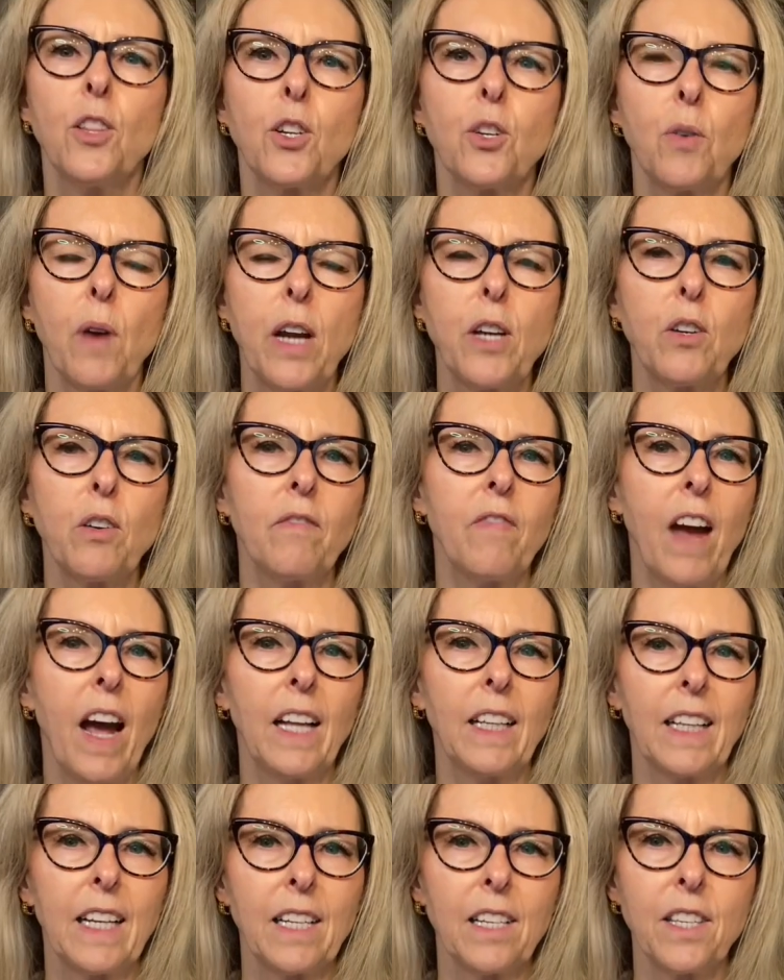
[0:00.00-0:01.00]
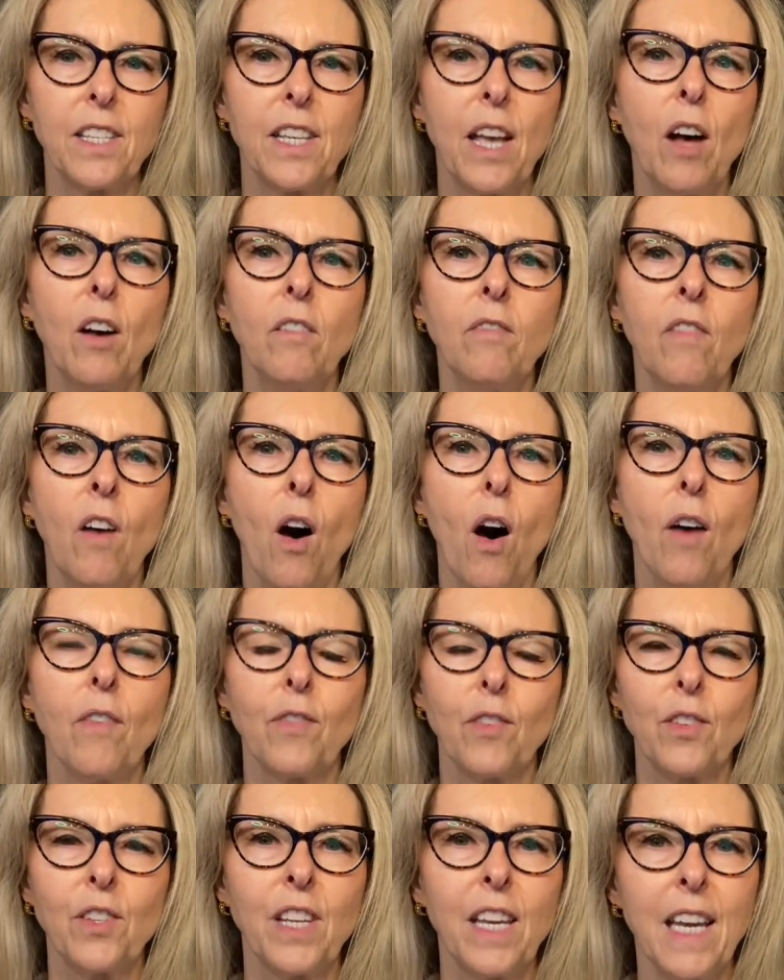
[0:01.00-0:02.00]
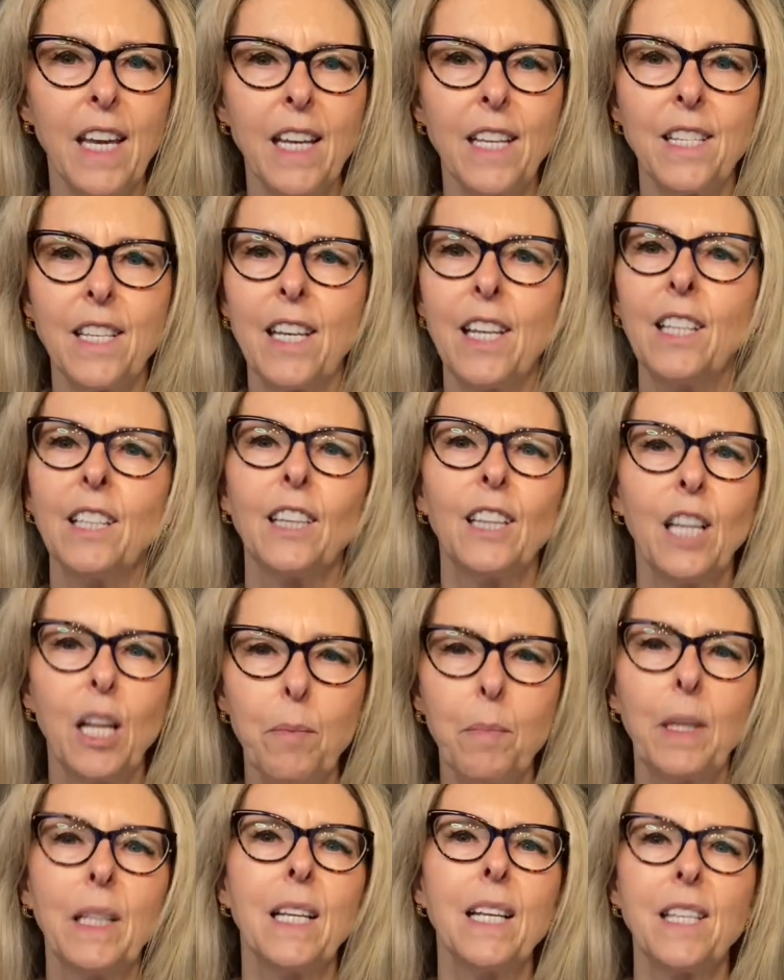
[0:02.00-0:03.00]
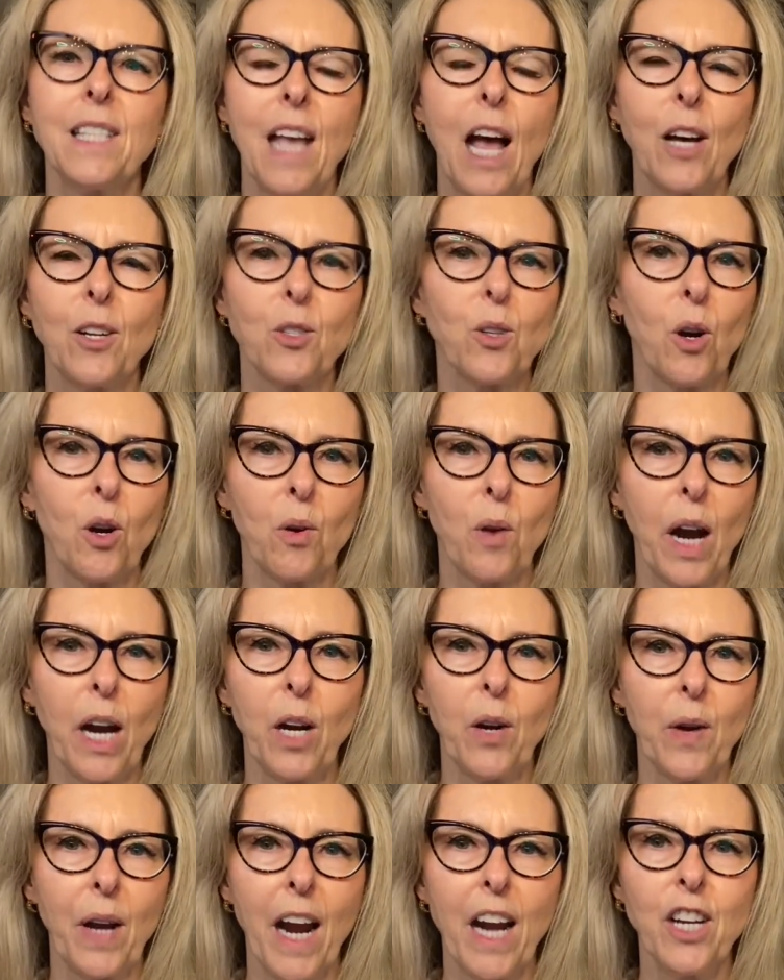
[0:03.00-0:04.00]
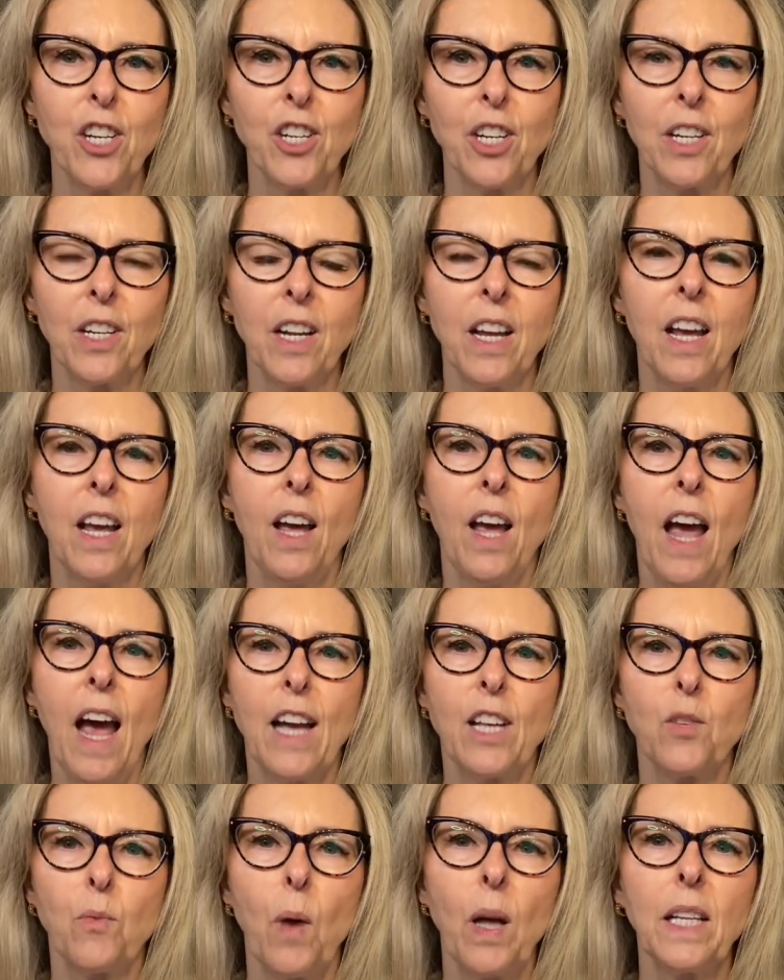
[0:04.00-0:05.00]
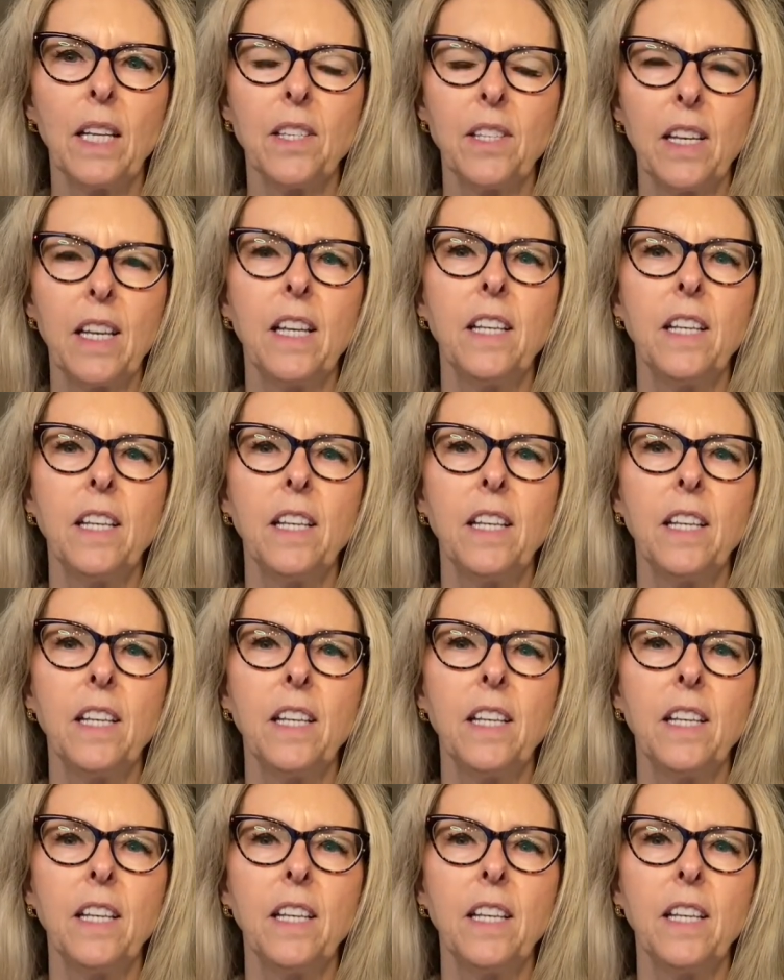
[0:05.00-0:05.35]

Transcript: The Treasure Valley itself offers easy, limitless outdoor recreation, as well as